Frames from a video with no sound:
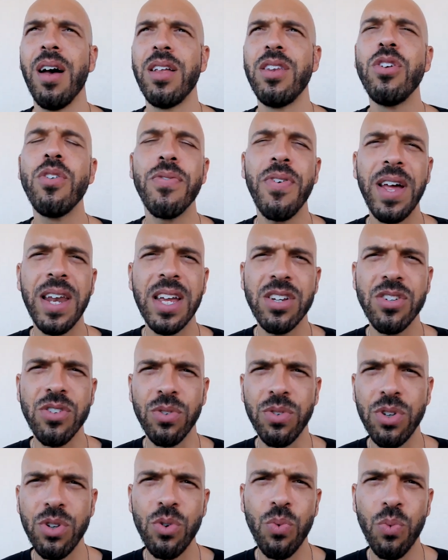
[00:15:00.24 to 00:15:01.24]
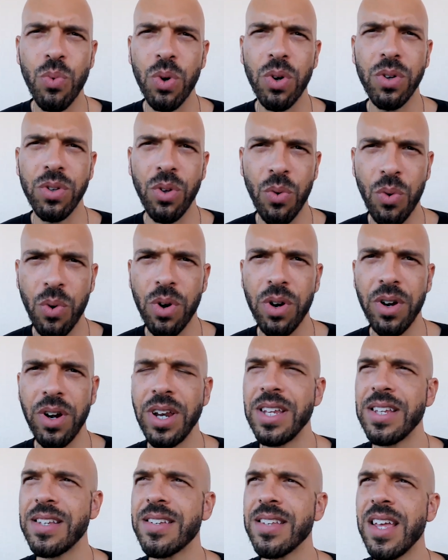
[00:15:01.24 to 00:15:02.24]
new financial, new world order,
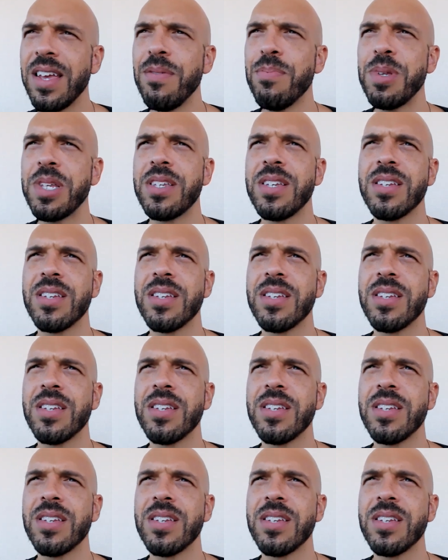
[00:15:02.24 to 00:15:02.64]
an enslavement